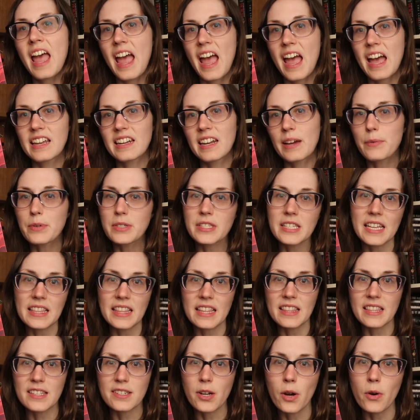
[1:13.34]
And I will say
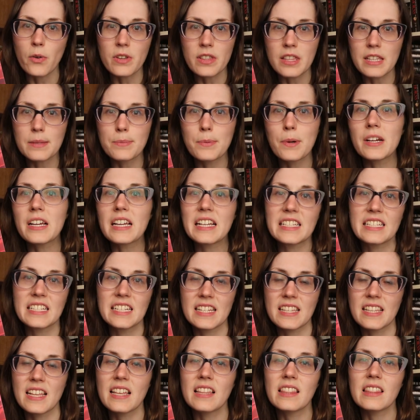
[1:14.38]
that the tone of this book is
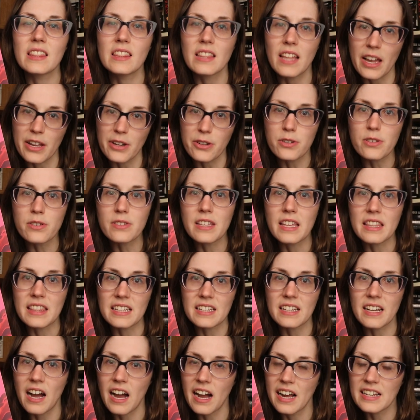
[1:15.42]
just lighter than
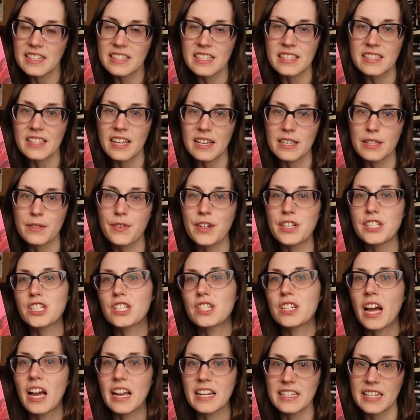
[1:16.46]
the kinds of science
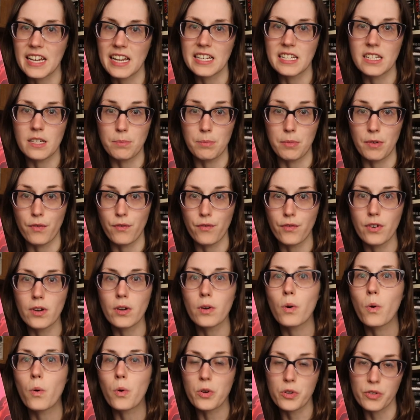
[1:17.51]
fiction I tend to
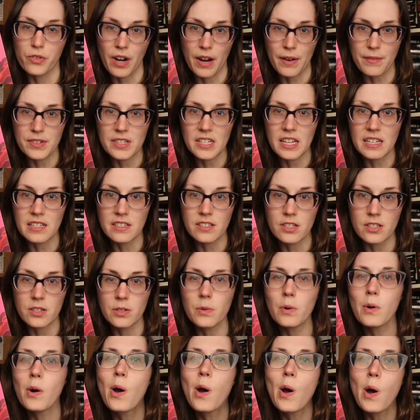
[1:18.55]
prefer or gravitate
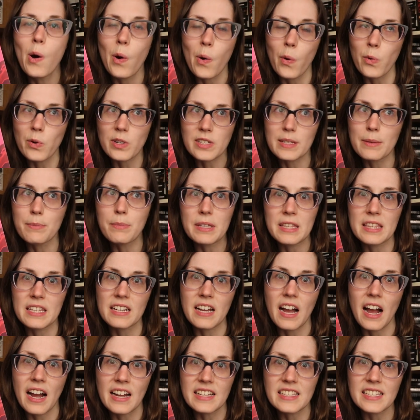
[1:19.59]
to, or simply the
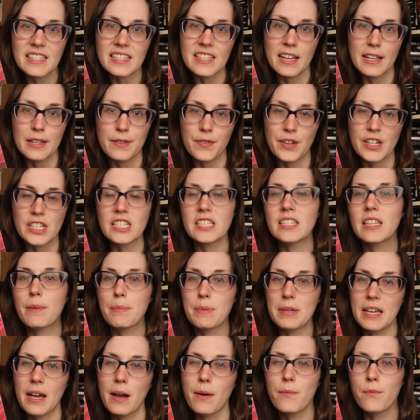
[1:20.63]
kinds of science fiction
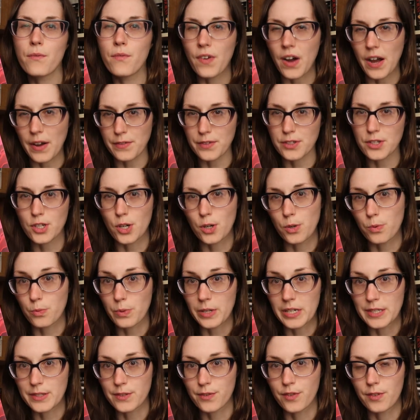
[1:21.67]
that become five-star
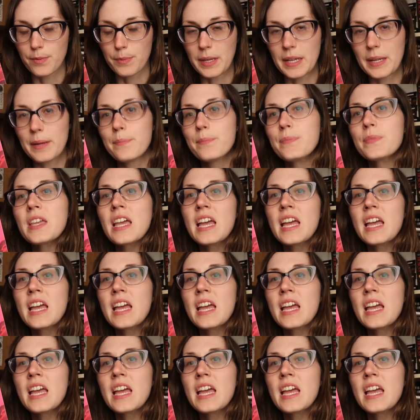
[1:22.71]
reads for me.